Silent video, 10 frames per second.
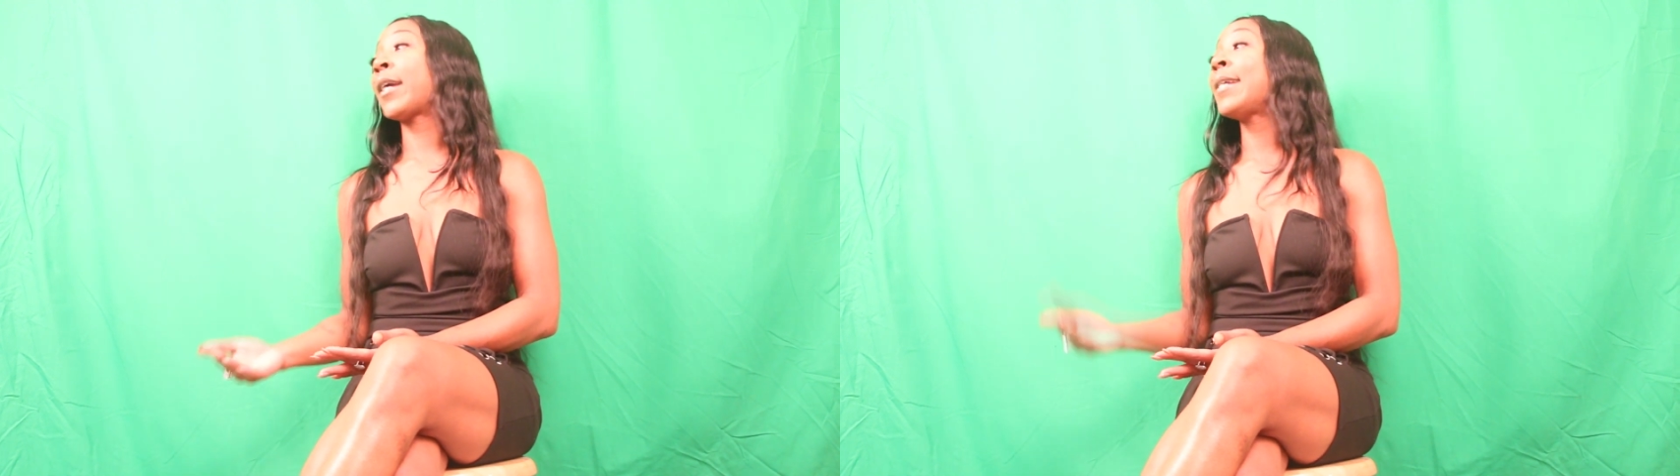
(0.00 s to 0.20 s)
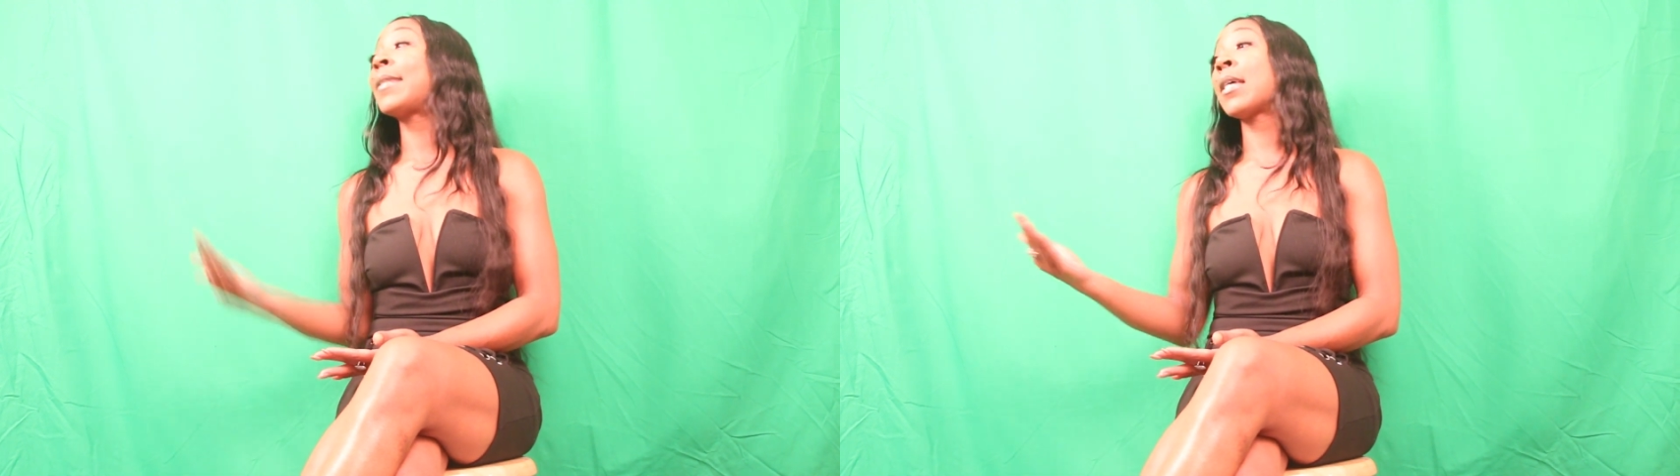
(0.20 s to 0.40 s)

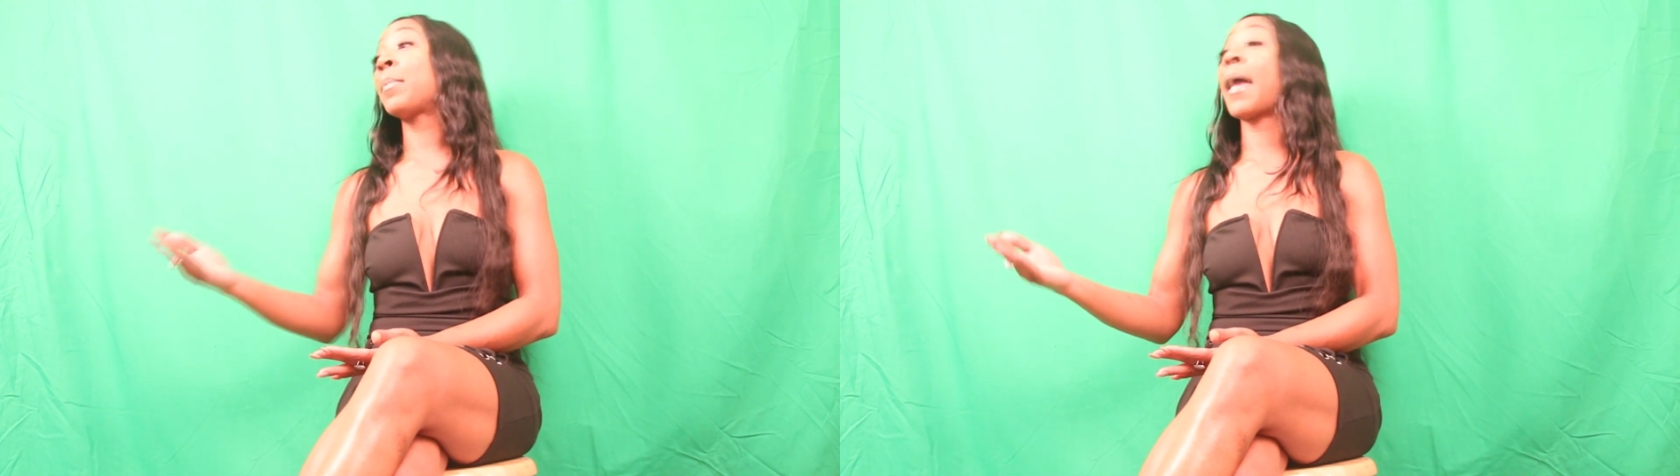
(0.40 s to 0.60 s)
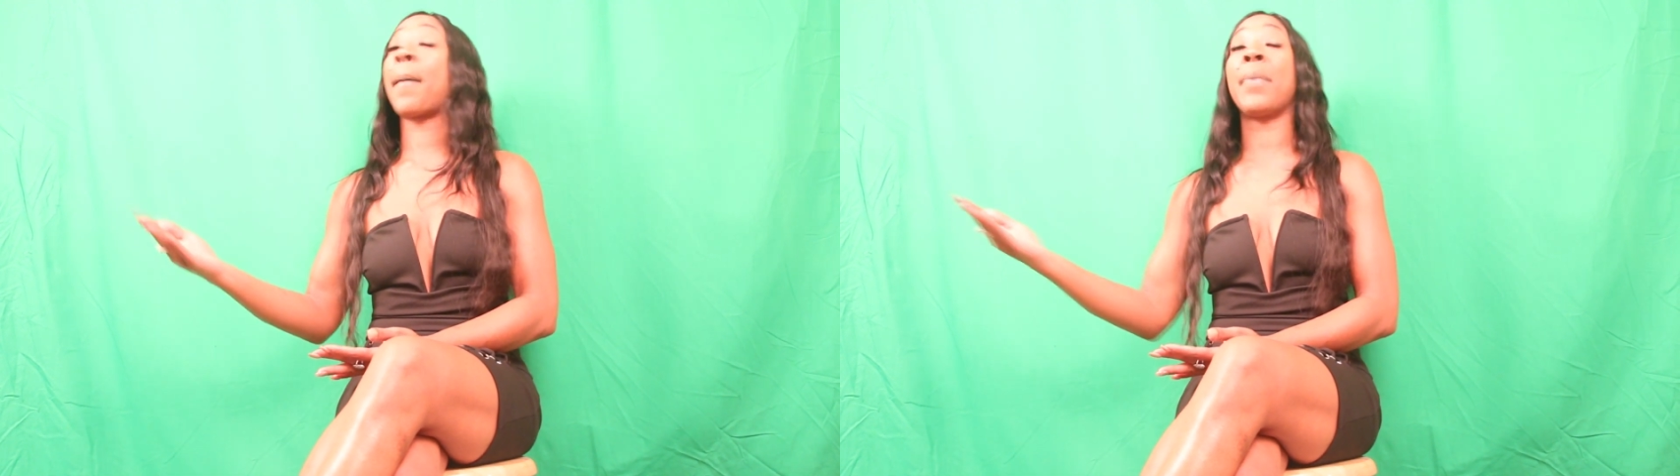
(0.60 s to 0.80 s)
he
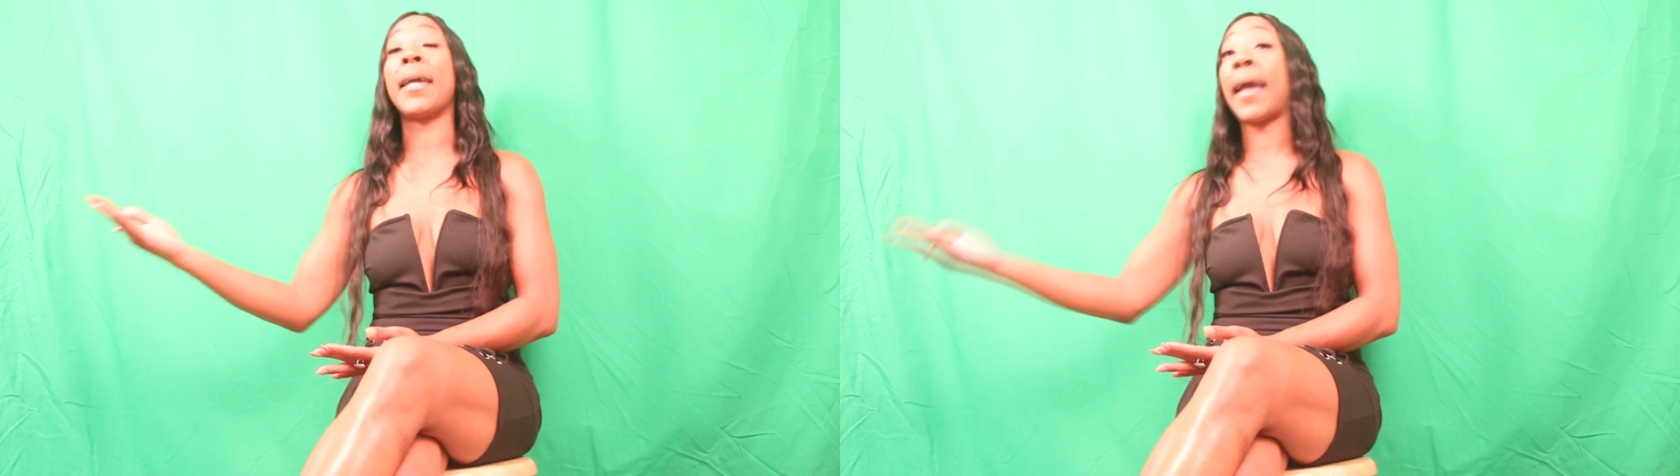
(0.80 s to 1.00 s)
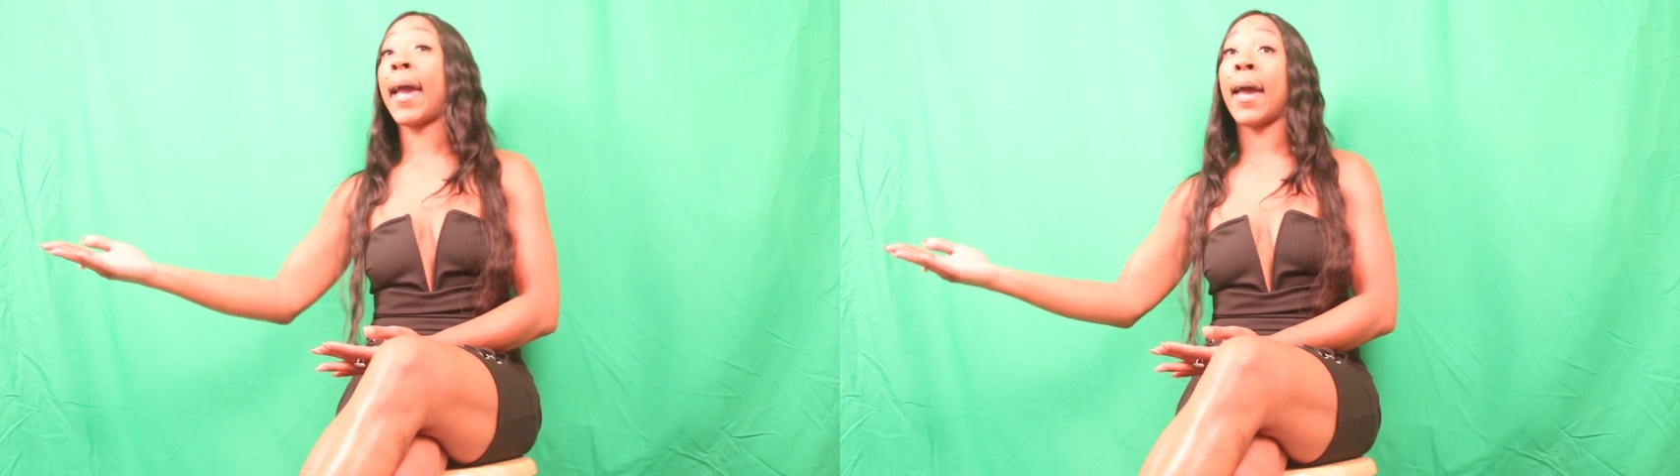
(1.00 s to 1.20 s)
tipped that
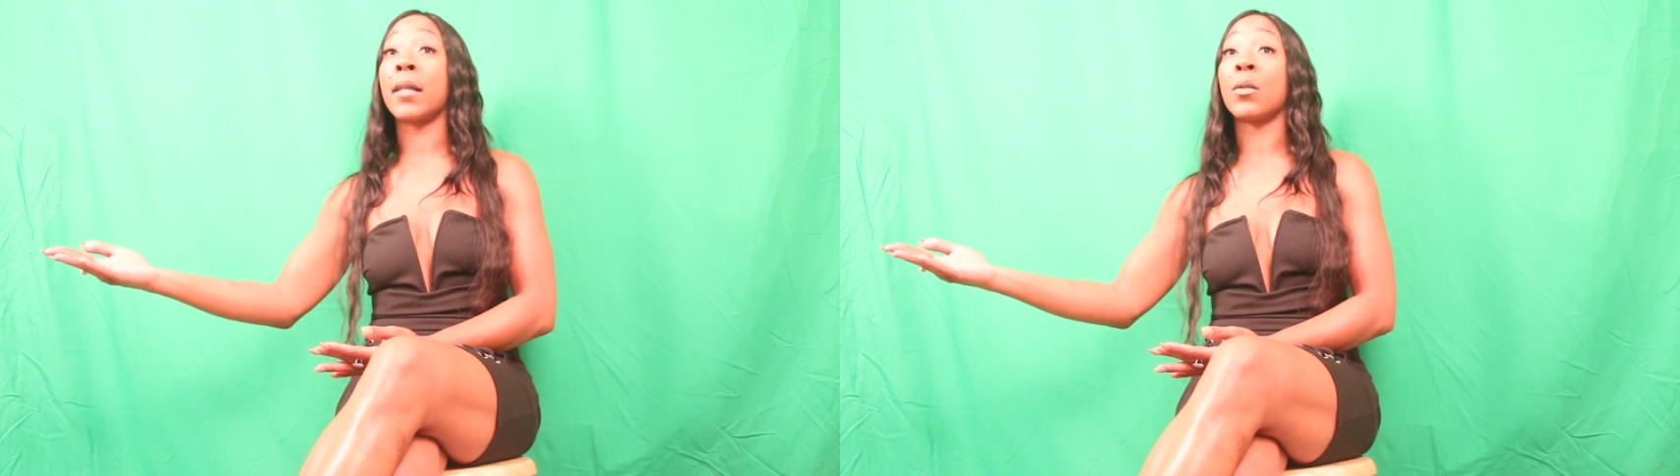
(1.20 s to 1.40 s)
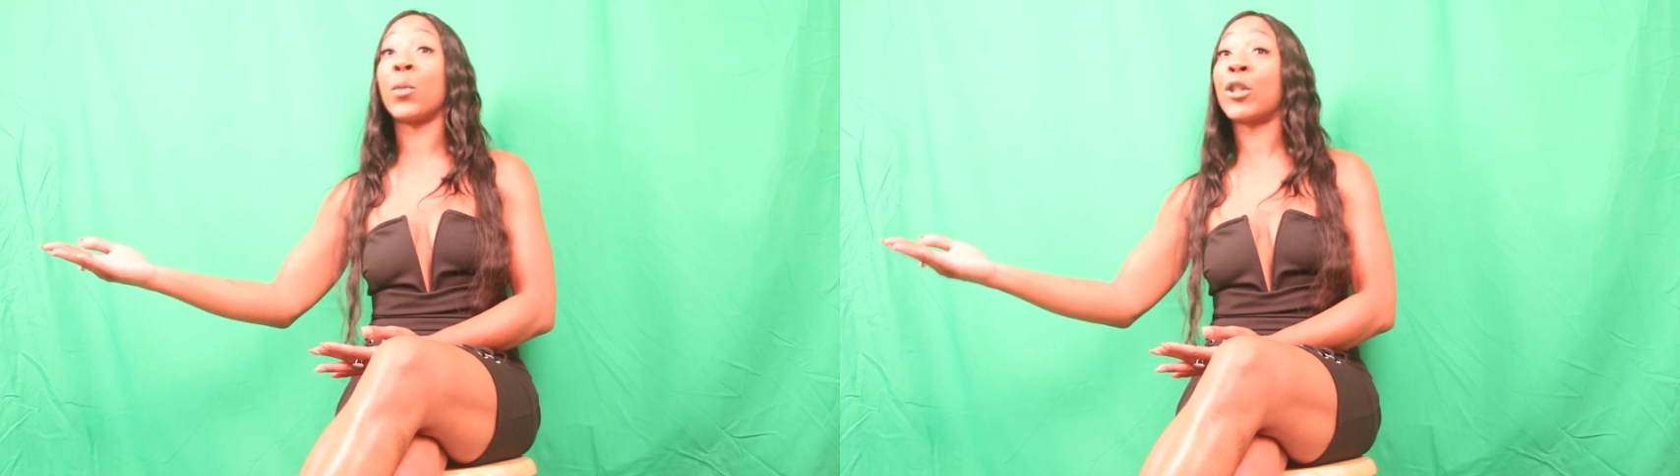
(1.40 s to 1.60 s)
big
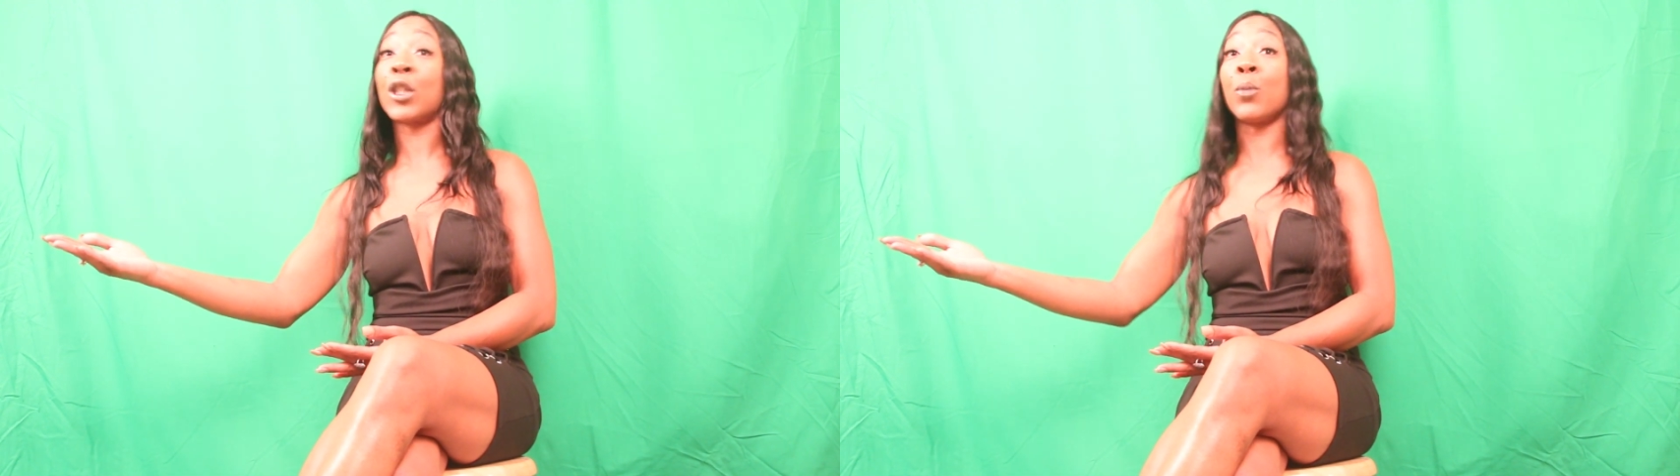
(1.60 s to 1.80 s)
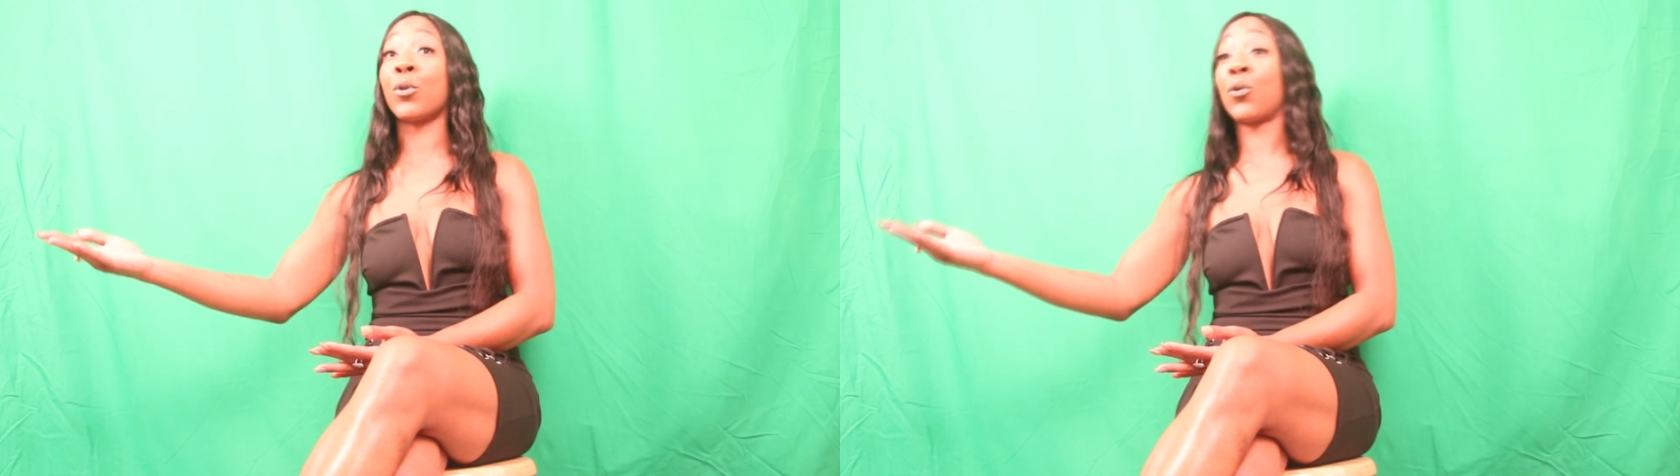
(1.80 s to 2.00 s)
ass when
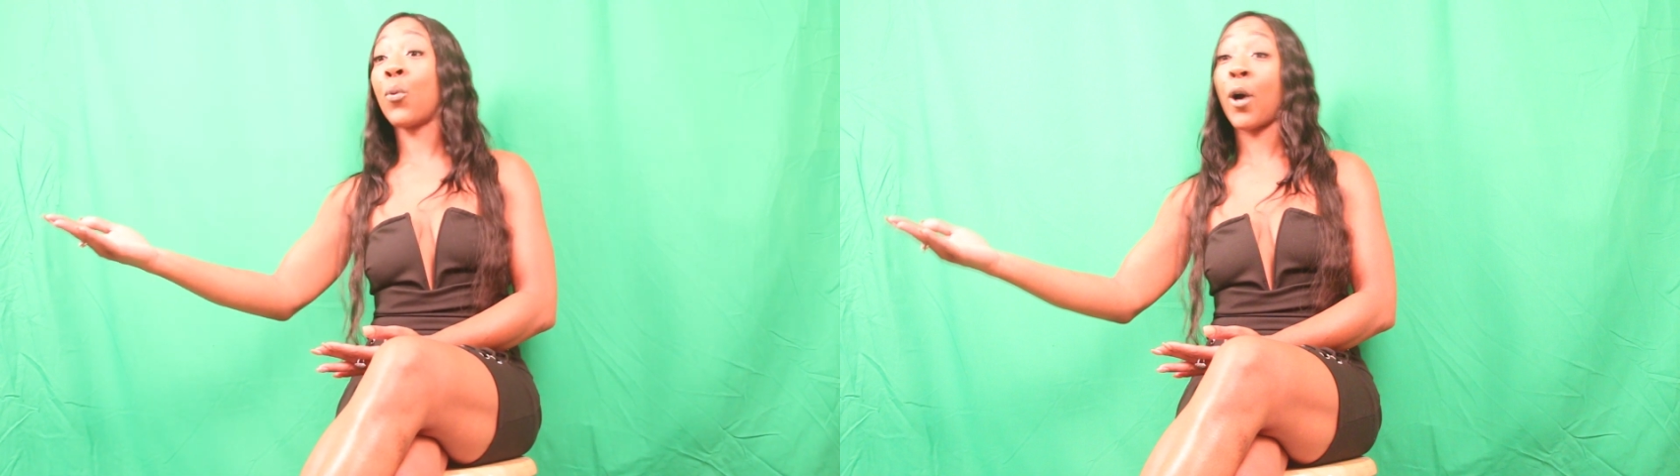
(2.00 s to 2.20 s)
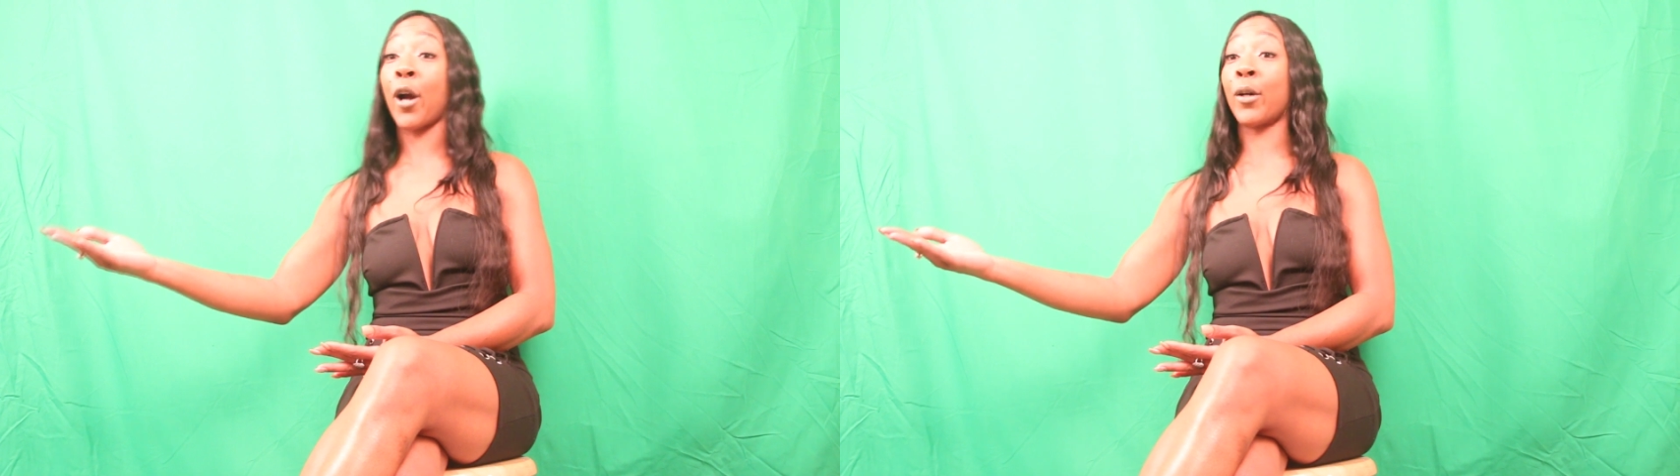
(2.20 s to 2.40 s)
she was
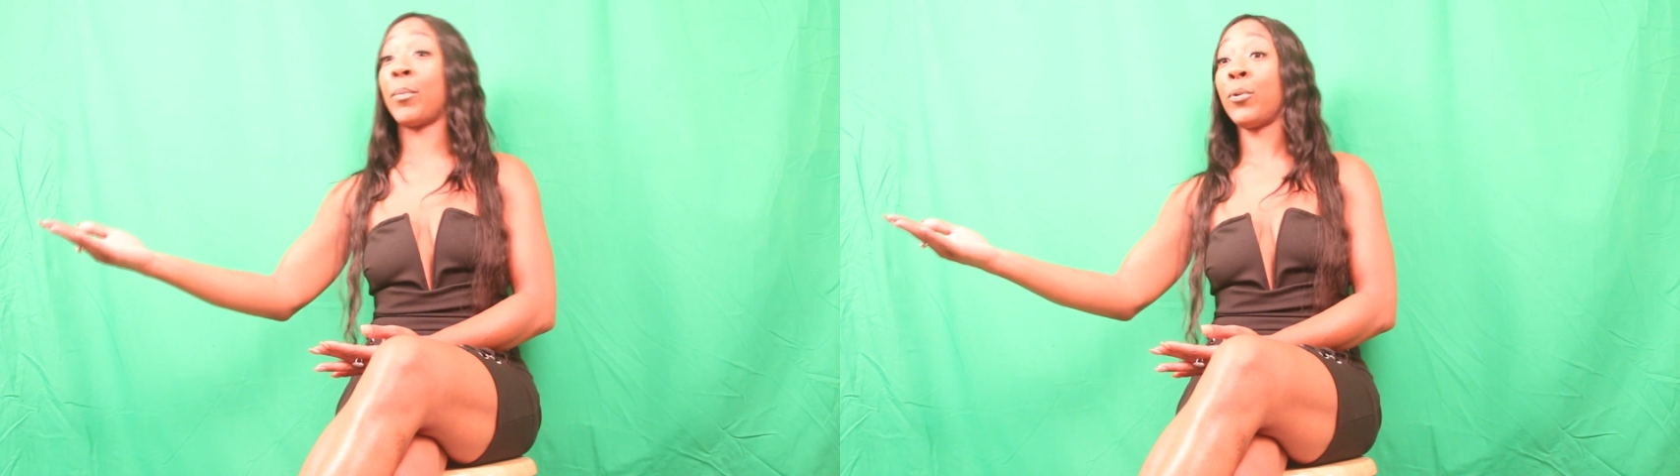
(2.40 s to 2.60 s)
doing her